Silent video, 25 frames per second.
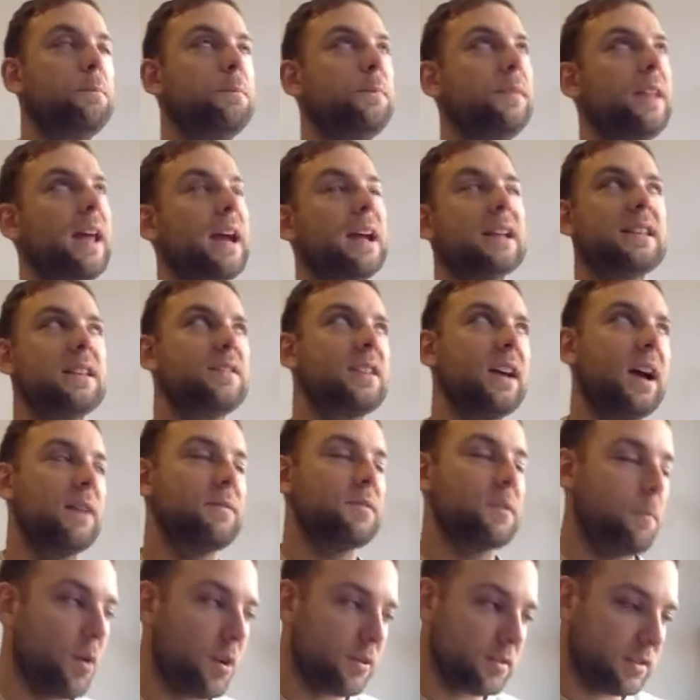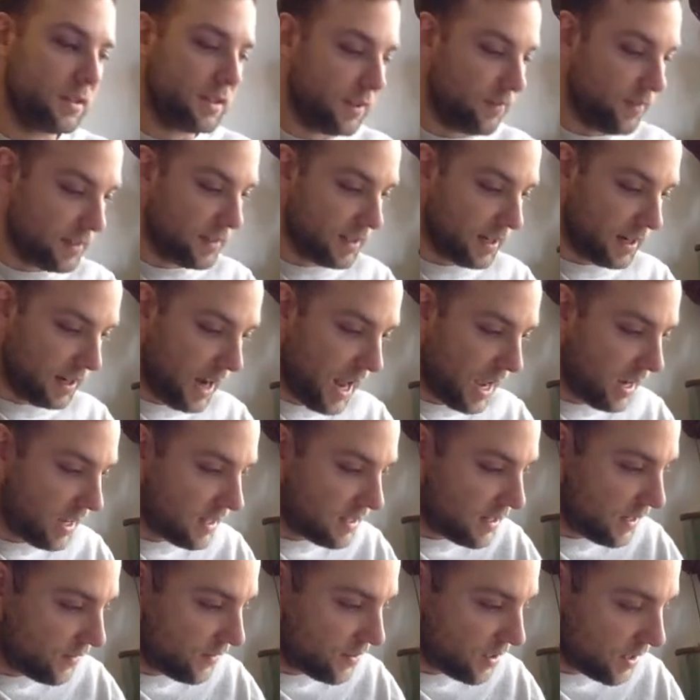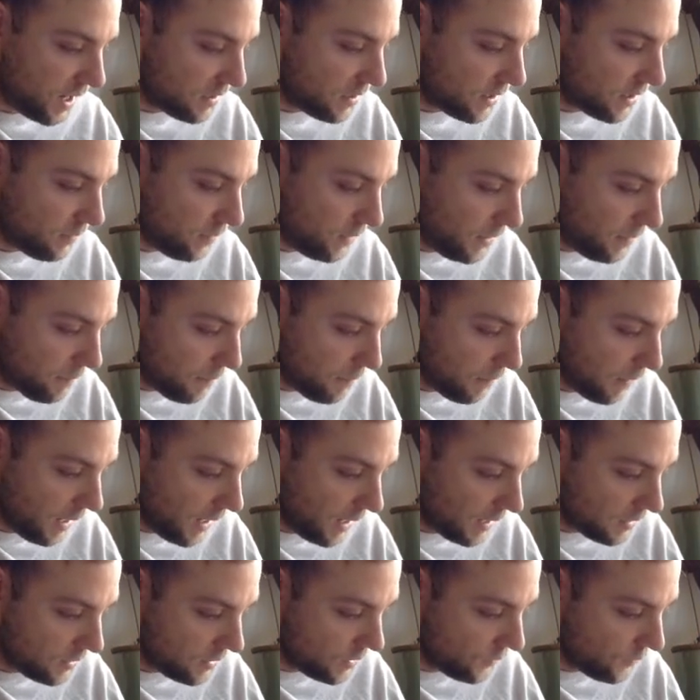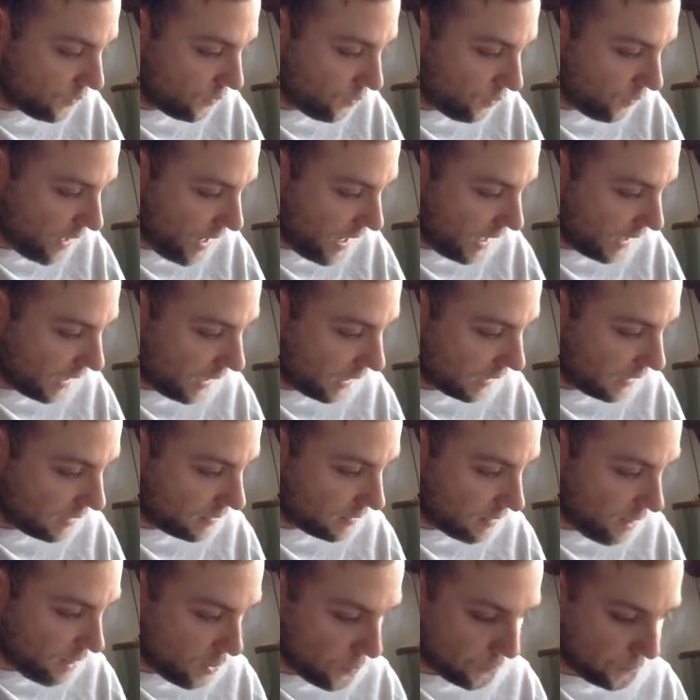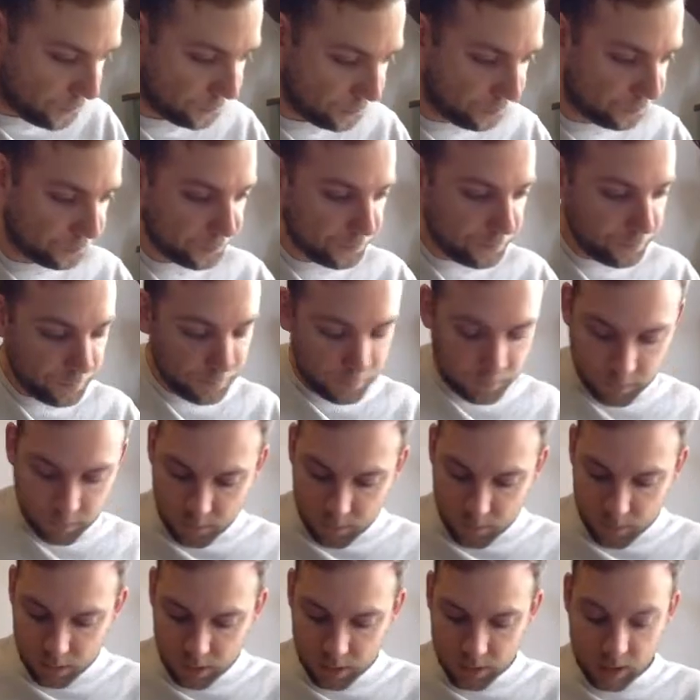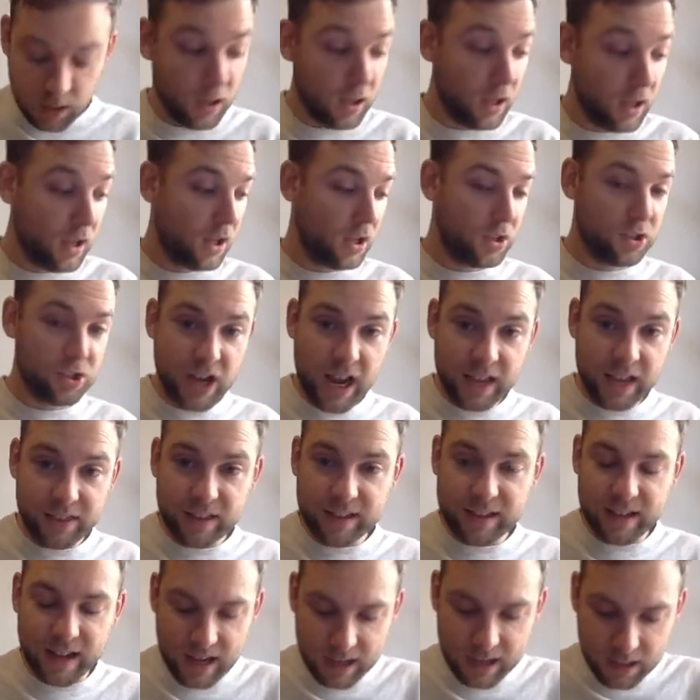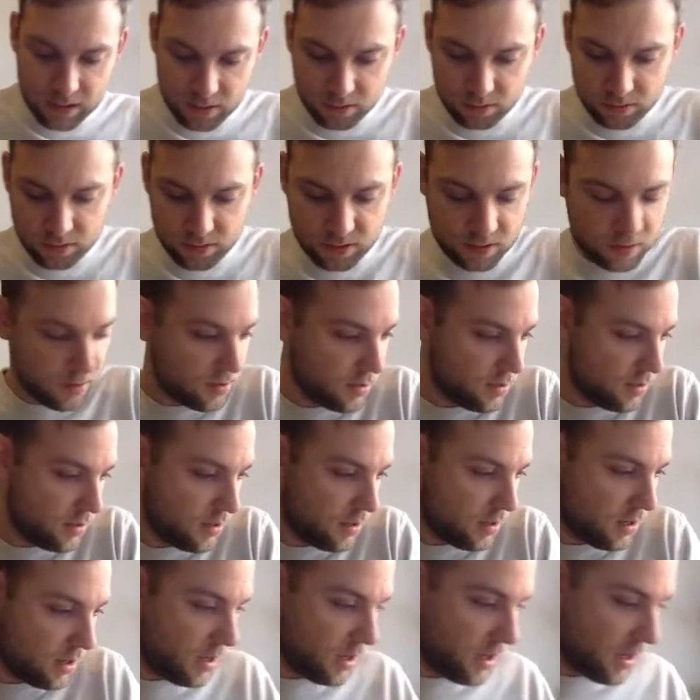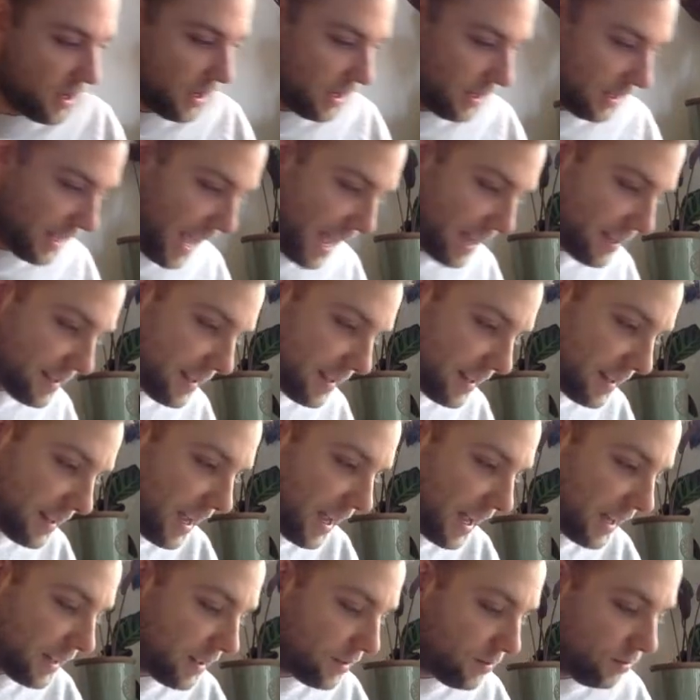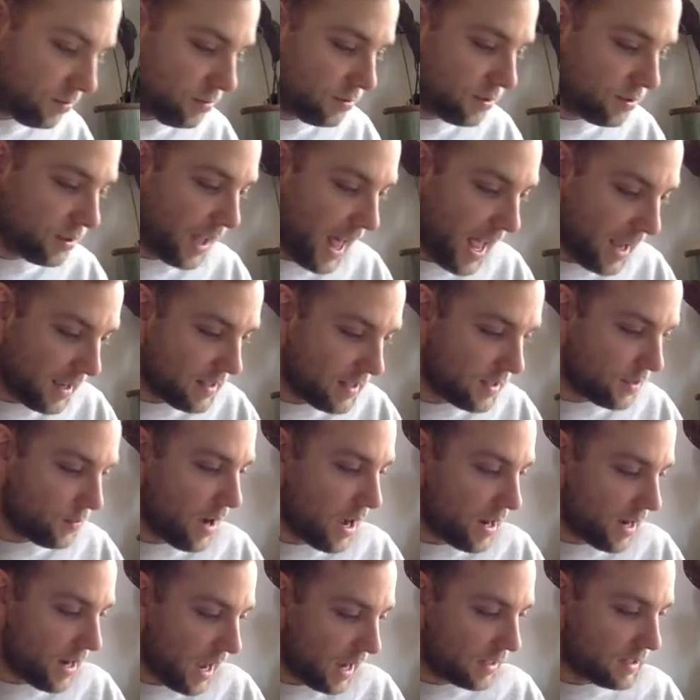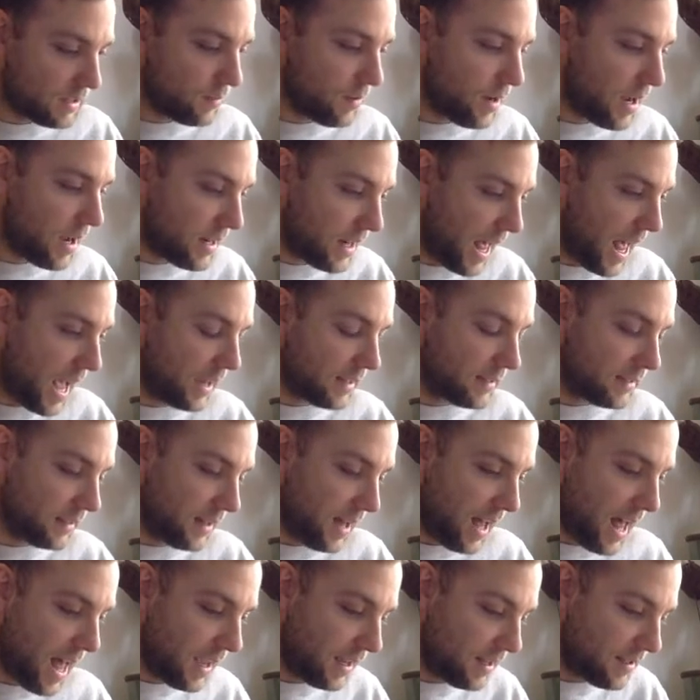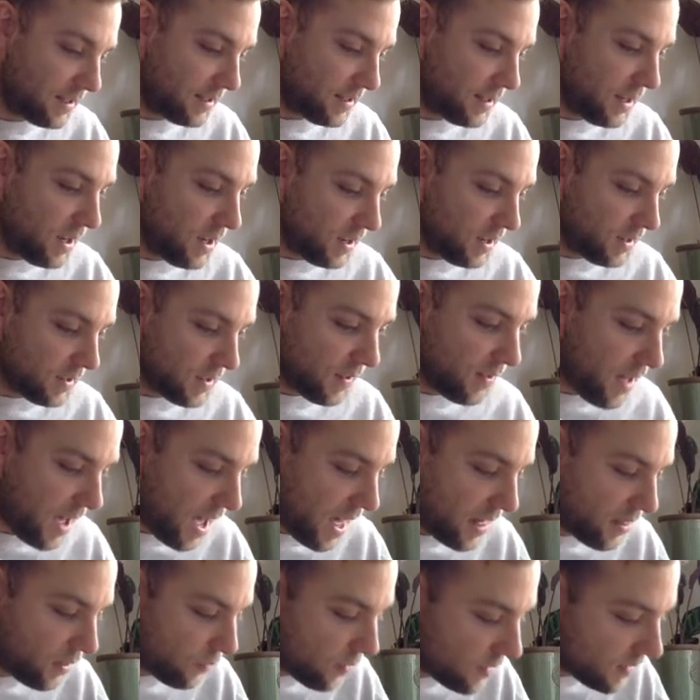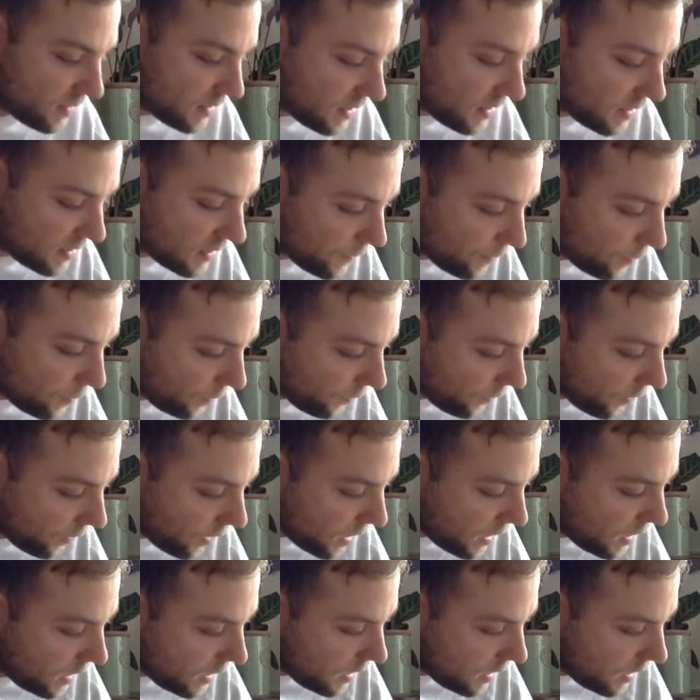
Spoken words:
negative times a positive is a negative, so that's going to be minus 4 there, like so. Check the diagonals. Yes, the diagonals, x squared, x, and x, so they're the ones that simplify.